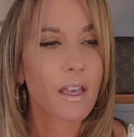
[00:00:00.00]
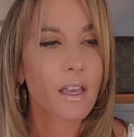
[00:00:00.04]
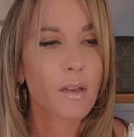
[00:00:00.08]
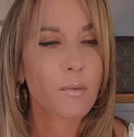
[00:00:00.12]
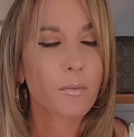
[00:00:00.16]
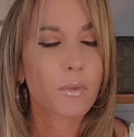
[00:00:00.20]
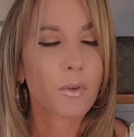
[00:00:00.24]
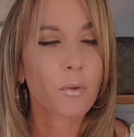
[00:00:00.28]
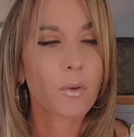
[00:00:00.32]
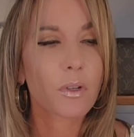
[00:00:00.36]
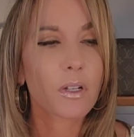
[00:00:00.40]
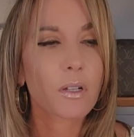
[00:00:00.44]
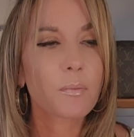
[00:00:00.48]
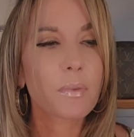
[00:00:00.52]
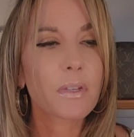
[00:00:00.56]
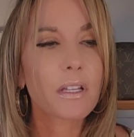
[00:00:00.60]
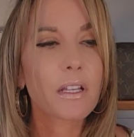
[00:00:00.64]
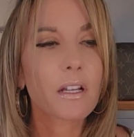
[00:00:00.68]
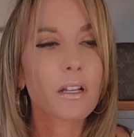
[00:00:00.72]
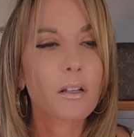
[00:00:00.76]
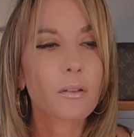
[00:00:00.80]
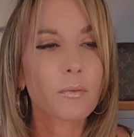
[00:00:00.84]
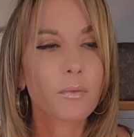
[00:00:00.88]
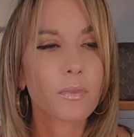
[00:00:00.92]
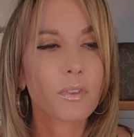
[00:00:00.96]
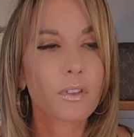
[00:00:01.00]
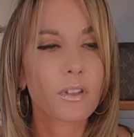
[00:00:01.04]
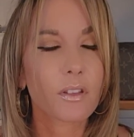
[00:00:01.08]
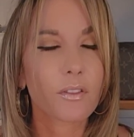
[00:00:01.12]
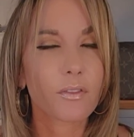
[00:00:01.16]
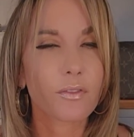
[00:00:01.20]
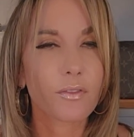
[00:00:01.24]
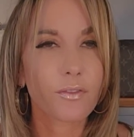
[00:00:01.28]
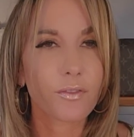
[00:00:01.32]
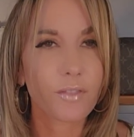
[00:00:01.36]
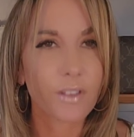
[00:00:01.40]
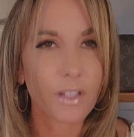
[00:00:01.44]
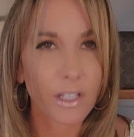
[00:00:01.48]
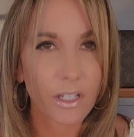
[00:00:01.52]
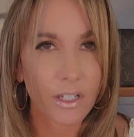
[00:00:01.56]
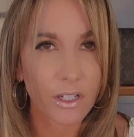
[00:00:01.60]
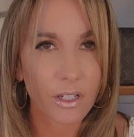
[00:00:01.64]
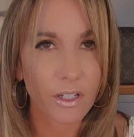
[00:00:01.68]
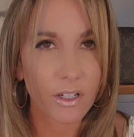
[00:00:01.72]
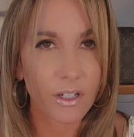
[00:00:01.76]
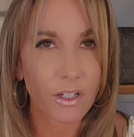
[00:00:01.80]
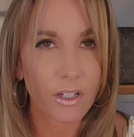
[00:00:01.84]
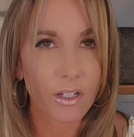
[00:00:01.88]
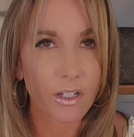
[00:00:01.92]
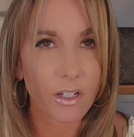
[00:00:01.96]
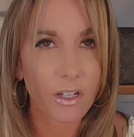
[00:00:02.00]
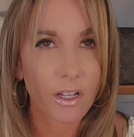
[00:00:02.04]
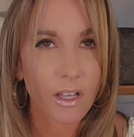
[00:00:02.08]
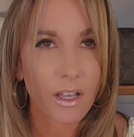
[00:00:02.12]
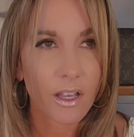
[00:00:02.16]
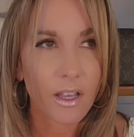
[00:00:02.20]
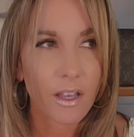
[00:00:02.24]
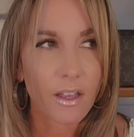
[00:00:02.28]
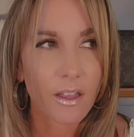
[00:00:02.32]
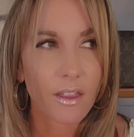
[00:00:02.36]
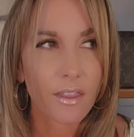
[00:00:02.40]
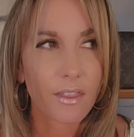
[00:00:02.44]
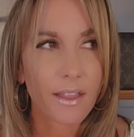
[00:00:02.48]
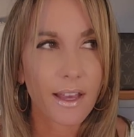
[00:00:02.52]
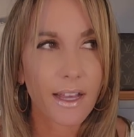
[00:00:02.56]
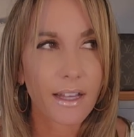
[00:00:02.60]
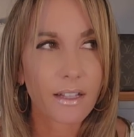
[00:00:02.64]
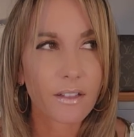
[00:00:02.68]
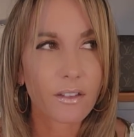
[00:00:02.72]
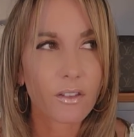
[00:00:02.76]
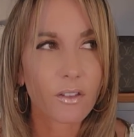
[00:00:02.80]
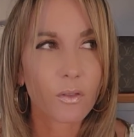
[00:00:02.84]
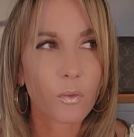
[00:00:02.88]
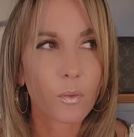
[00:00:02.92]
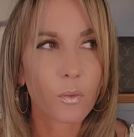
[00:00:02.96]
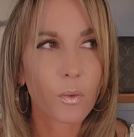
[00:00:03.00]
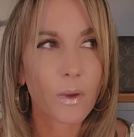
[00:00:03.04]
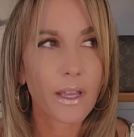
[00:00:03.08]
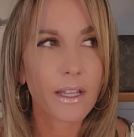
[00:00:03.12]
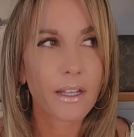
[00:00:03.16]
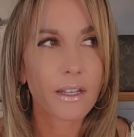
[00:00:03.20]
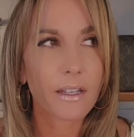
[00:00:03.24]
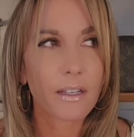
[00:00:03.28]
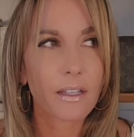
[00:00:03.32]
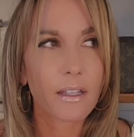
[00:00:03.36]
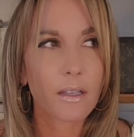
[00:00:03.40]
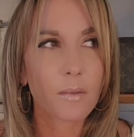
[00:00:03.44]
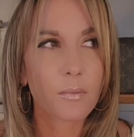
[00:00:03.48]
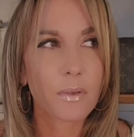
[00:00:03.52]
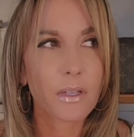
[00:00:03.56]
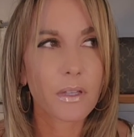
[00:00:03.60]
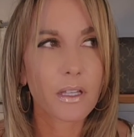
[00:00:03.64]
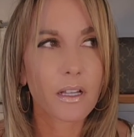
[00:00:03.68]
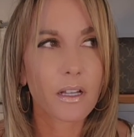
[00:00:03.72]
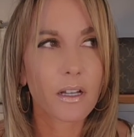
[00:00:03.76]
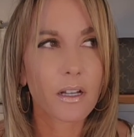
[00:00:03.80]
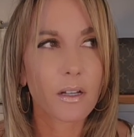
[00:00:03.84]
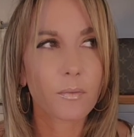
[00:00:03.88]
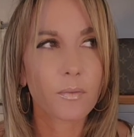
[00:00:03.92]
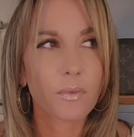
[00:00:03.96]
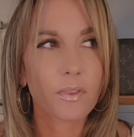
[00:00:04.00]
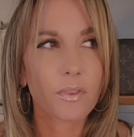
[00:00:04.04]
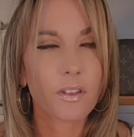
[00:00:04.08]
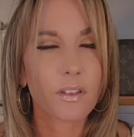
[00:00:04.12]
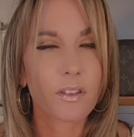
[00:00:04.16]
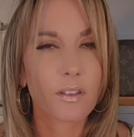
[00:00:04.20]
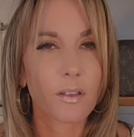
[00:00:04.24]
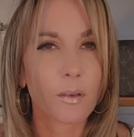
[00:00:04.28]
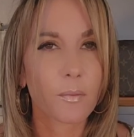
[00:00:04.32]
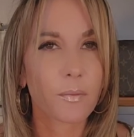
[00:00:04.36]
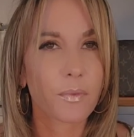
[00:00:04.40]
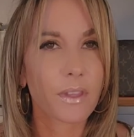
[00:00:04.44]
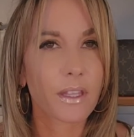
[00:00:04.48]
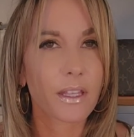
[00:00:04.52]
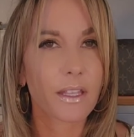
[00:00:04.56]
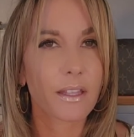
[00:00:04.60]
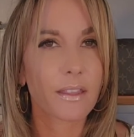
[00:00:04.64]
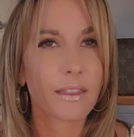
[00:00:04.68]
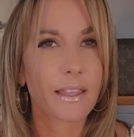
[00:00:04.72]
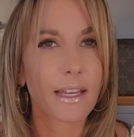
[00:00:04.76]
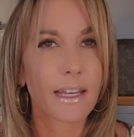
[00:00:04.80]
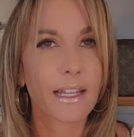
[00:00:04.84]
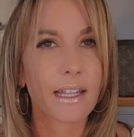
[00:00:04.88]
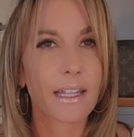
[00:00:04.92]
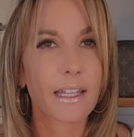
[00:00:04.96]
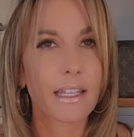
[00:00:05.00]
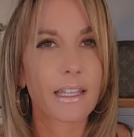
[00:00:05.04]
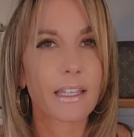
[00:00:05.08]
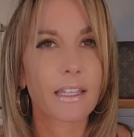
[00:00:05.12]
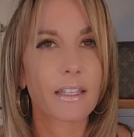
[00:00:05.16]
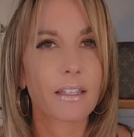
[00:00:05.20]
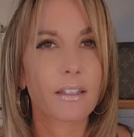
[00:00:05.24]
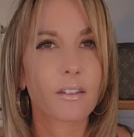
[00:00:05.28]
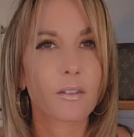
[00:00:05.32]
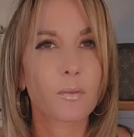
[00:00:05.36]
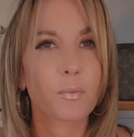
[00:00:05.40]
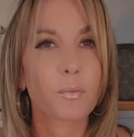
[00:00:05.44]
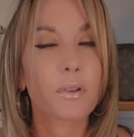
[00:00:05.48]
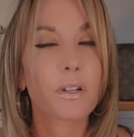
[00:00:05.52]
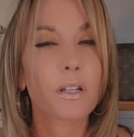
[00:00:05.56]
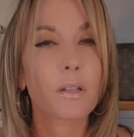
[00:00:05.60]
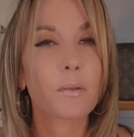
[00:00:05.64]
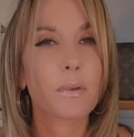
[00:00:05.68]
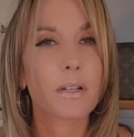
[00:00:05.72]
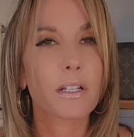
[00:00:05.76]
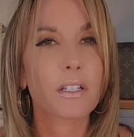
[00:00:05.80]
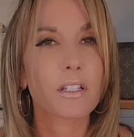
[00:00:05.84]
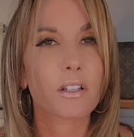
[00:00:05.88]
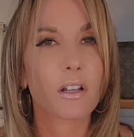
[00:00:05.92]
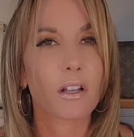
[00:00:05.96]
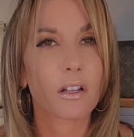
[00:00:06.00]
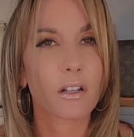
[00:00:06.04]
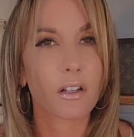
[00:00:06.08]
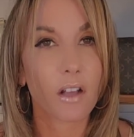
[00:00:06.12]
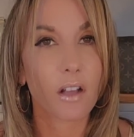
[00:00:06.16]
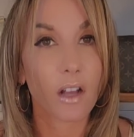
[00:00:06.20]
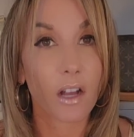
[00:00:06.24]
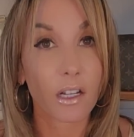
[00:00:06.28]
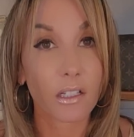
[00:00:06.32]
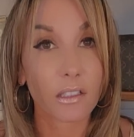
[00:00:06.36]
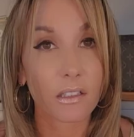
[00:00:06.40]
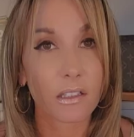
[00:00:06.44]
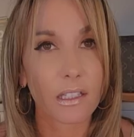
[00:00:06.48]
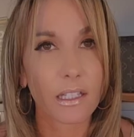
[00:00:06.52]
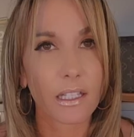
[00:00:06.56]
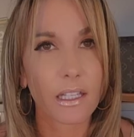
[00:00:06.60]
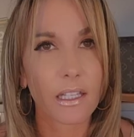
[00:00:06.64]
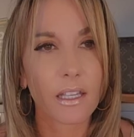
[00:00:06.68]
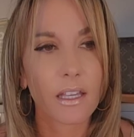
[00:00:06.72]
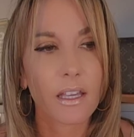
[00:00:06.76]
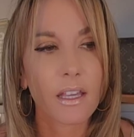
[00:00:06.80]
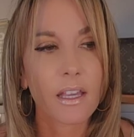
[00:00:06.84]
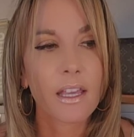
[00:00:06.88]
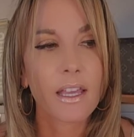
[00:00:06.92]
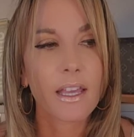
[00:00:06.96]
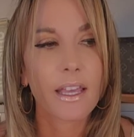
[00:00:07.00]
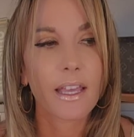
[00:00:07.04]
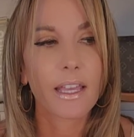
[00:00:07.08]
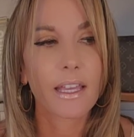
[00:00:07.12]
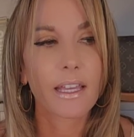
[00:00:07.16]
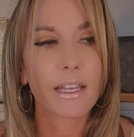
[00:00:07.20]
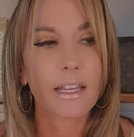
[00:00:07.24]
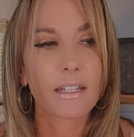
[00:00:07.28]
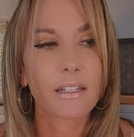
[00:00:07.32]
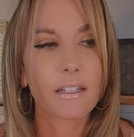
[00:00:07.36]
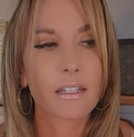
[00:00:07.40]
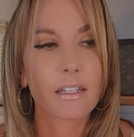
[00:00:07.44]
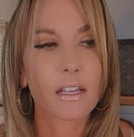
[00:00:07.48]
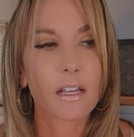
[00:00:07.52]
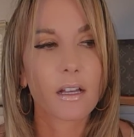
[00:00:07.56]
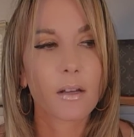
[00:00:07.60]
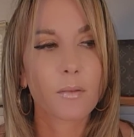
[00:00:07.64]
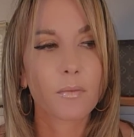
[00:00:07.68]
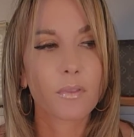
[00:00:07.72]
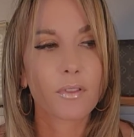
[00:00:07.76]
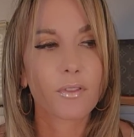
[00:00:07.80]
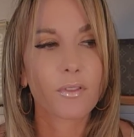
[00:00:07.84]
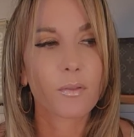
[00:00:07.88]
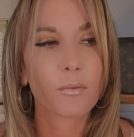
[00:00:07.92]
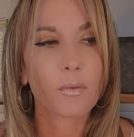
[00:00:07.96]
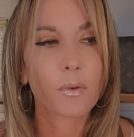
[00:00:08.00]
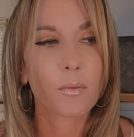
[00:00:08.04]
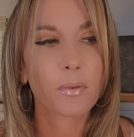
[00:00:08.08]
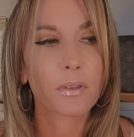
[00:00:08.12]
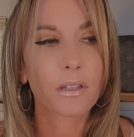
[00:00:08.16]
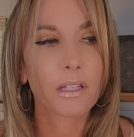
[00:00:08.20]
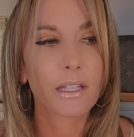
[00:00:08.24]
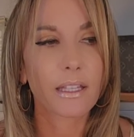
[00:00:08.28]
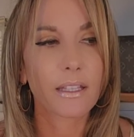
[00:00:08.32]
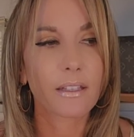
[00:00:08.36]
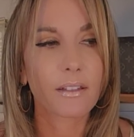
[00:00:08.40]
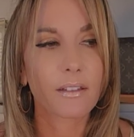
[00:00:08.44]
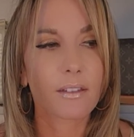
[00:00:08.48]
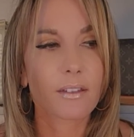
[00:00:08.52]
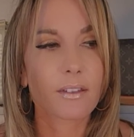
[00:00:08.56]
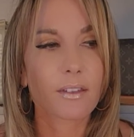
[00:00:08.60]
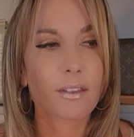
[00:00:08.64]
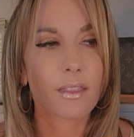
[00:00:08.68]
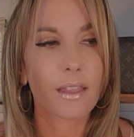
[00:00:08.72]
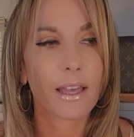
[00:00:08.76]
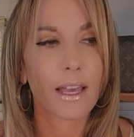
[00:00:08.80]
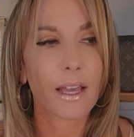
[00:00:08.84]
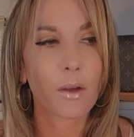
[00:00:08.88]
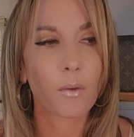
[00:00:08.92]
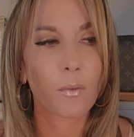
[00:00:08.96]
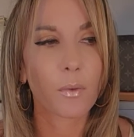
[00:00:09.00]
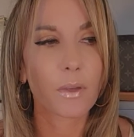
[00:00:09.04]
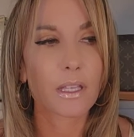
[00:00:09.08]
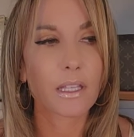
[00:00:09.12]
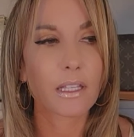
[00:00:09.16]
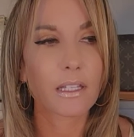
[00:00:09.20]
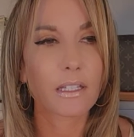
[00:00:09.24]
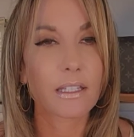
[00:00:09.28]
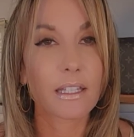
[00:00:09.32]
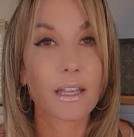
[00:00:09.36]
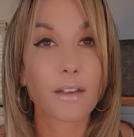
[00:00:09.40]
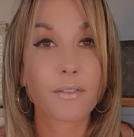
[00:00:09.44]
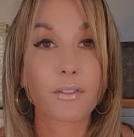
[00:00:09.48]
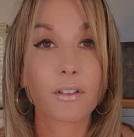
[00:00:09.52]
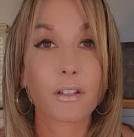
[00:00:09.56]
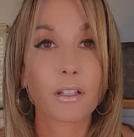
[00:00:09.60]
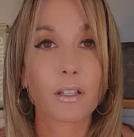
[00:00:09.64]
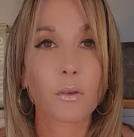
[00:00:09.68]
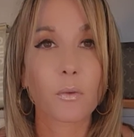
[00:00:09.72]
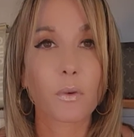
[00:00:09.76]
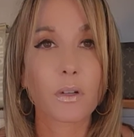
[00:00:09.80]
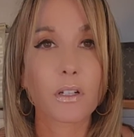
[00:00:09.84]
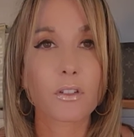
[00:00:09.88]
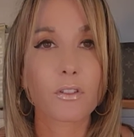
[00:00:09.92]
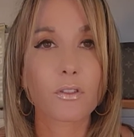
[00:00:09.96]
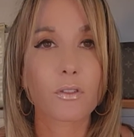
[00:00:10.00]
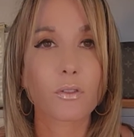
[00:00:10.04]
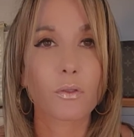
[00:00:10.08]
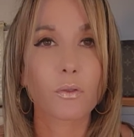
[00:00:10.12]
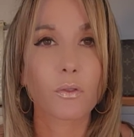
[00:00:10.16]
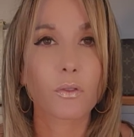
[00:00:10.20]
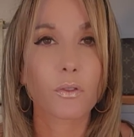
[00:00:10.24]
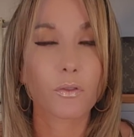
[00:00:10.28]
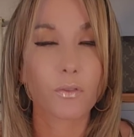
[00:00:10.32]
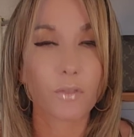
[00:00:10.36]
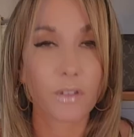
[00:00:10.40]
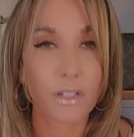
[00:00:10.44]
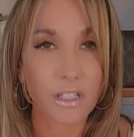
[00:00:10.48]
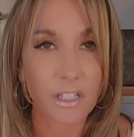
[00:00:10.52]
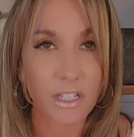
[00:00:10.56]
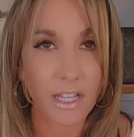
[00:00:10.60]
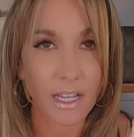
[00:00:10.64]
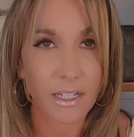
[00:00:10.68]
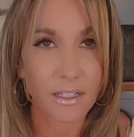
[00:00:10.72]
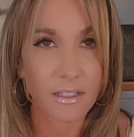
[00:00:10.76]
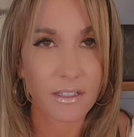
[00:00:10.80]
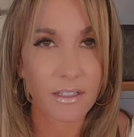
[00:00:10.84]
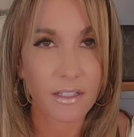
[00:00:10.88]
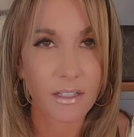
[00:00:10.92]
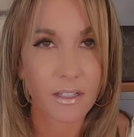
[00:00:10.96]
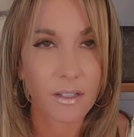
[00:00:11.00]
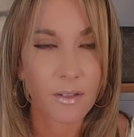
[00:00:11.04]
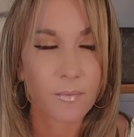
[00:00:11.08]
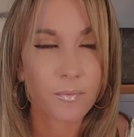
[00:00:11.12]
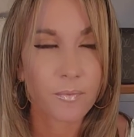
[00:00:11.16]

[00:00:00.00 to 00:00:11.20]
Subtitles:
But when it becomes a fear, that's when it becomes something that is pretty much ungodly. And it comes from a place that we definitely want to reject.